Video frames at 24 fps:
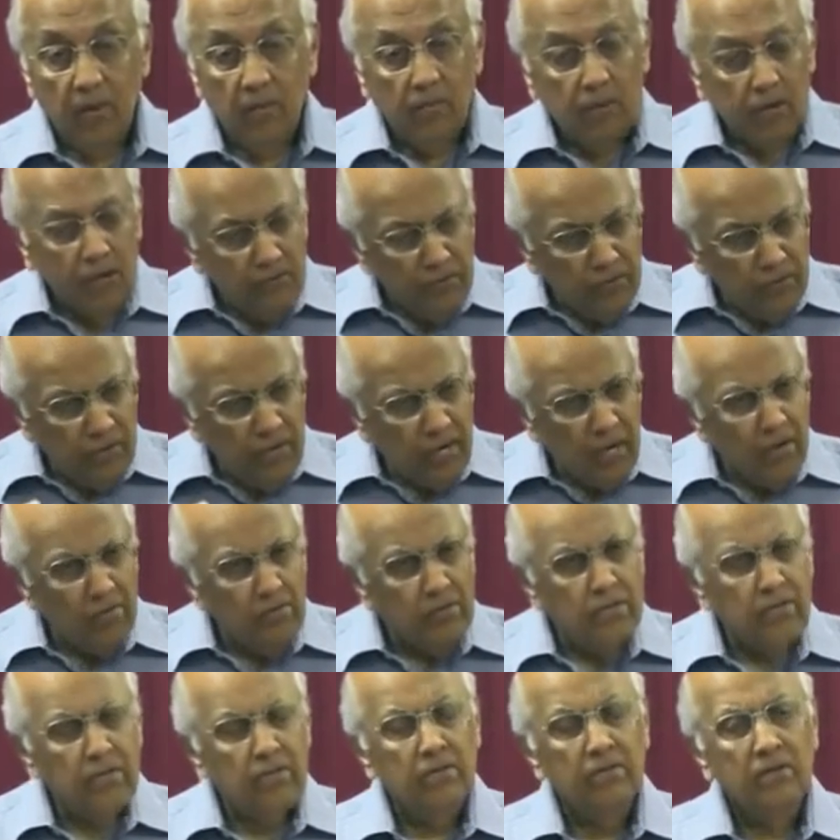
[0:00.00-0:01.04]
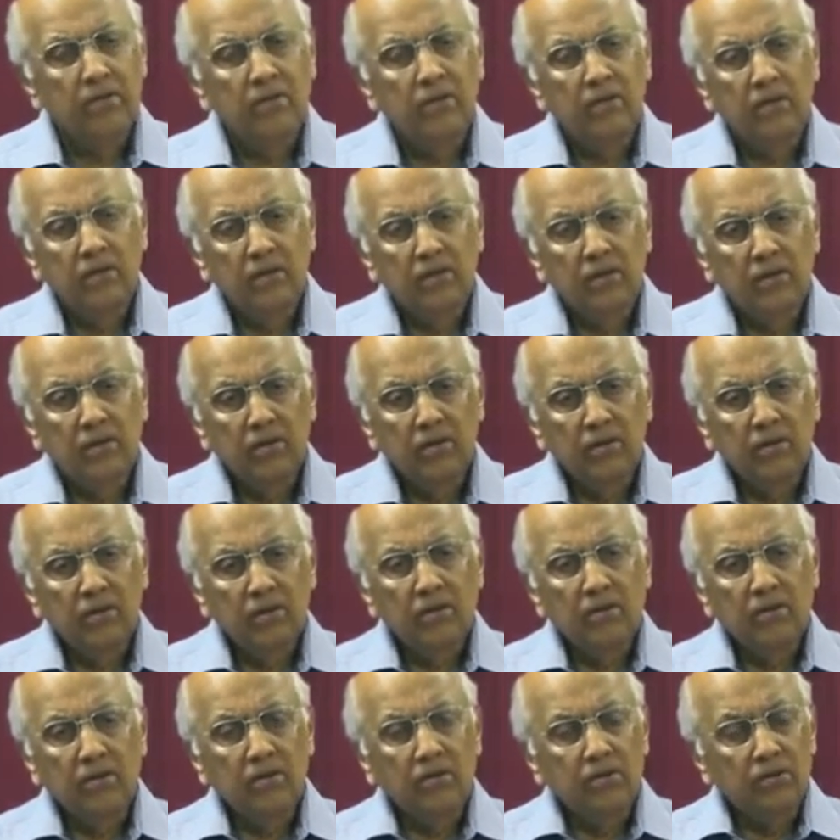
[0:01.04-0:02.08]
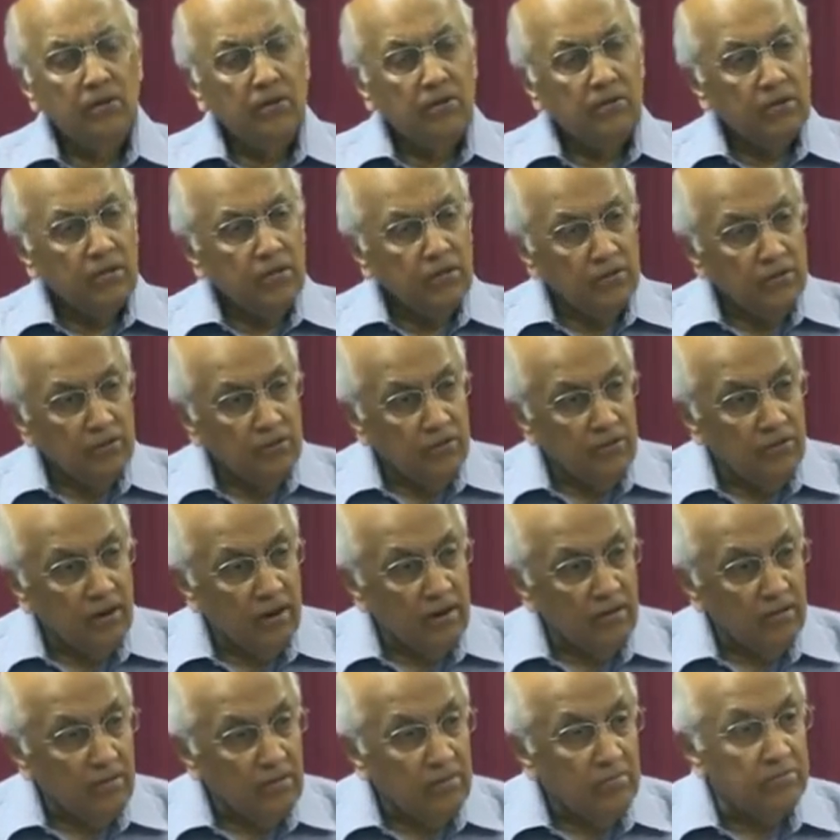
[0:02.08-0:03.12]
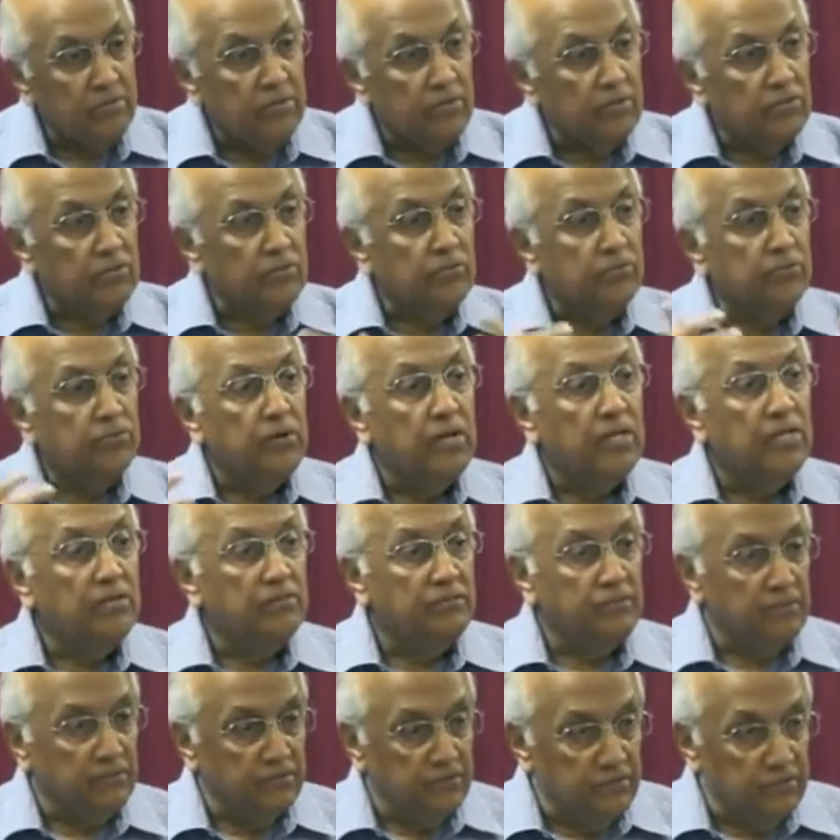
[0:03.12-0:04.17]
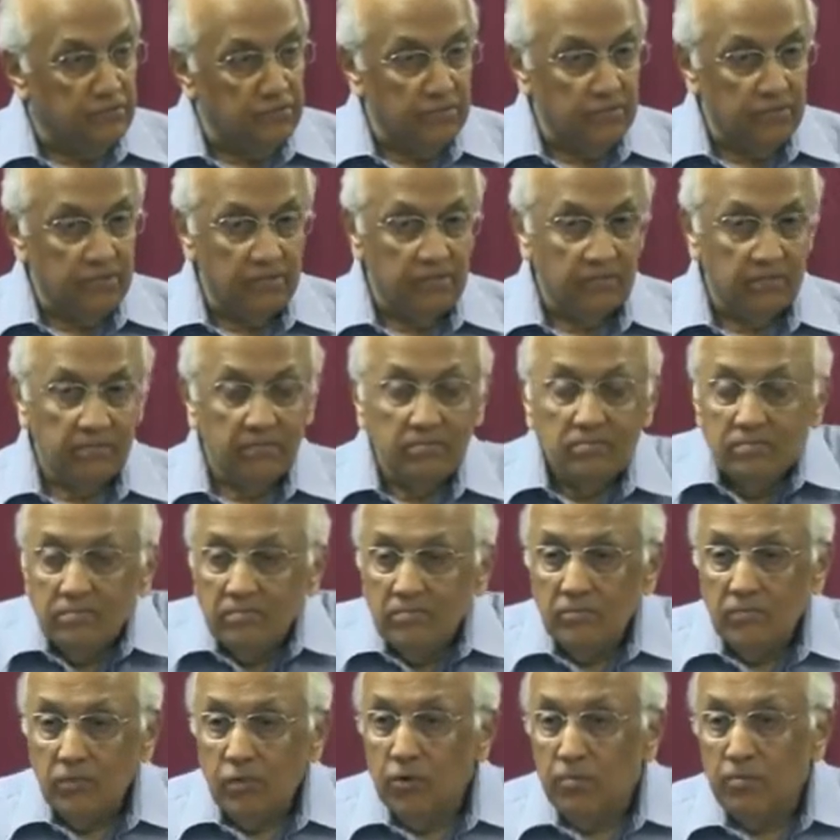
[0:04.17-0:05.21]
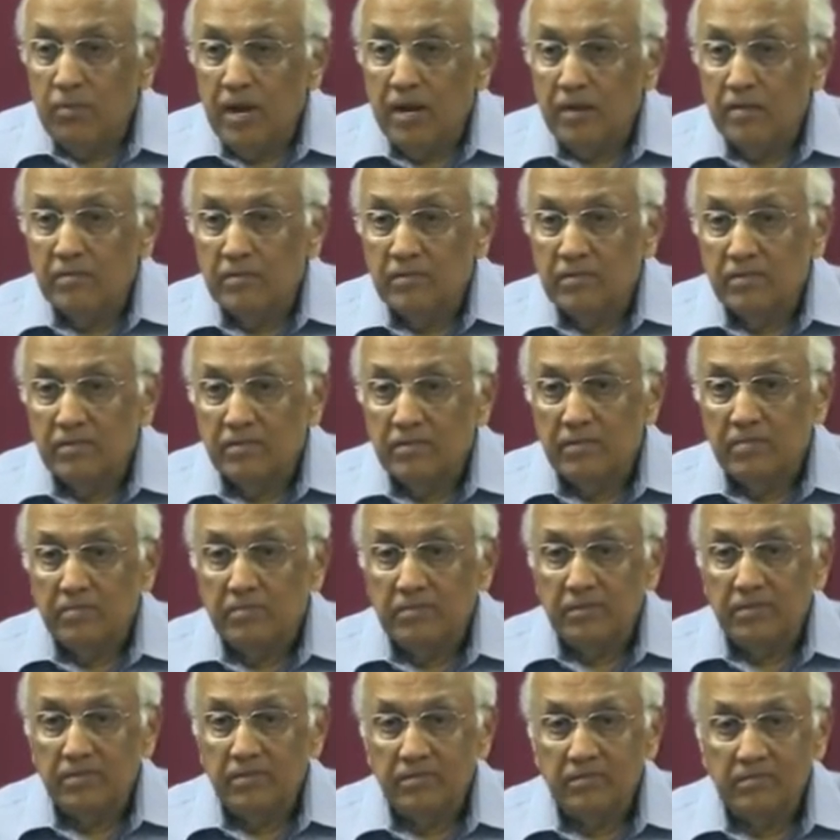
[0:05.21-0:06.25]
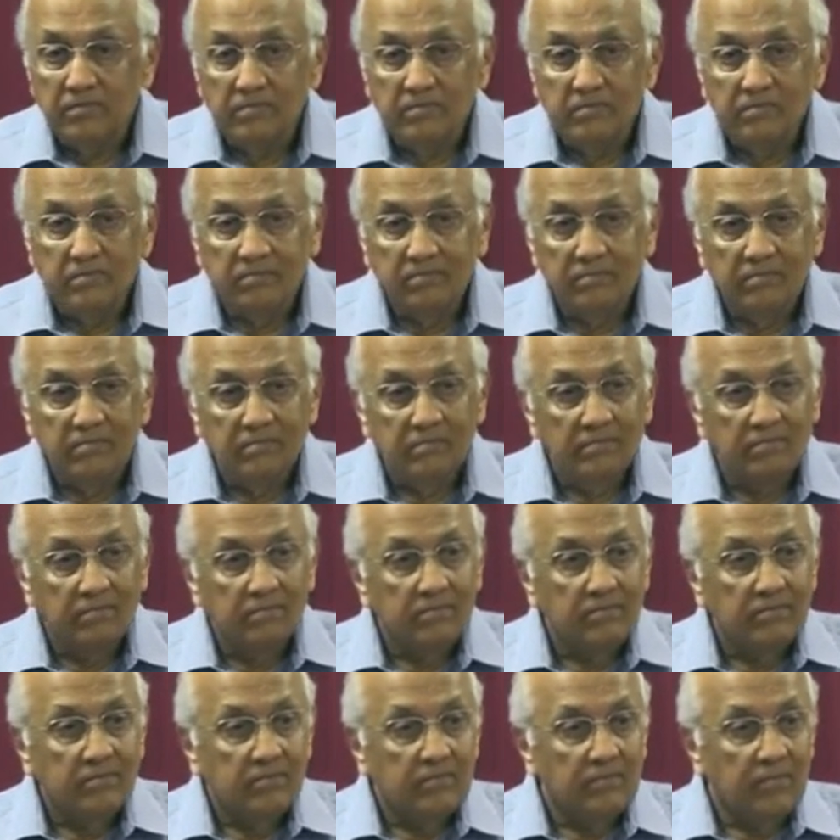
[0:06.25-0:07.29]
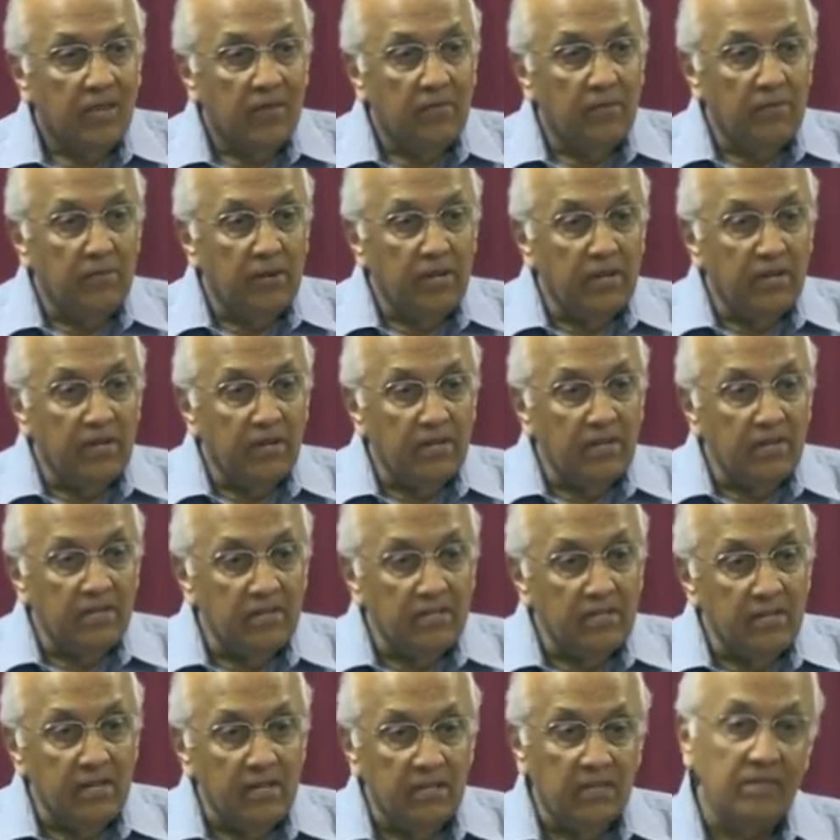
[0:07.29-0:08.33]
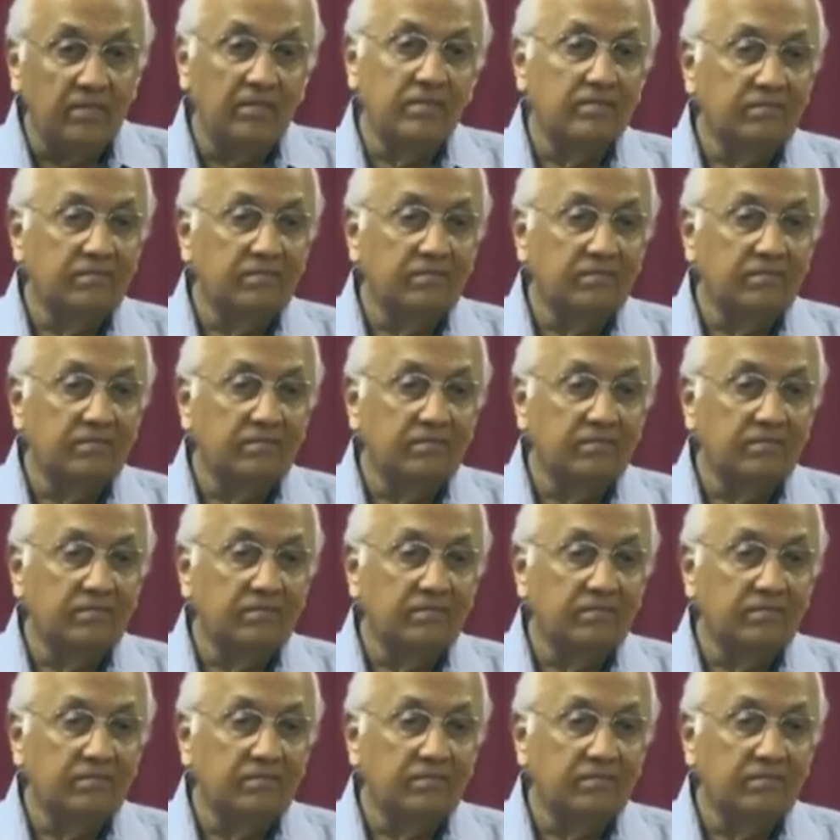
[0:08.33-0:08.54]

But if you allow it to go into a good ground, it'll produce wonderful fruit. No parable, simple. Everybody can understand.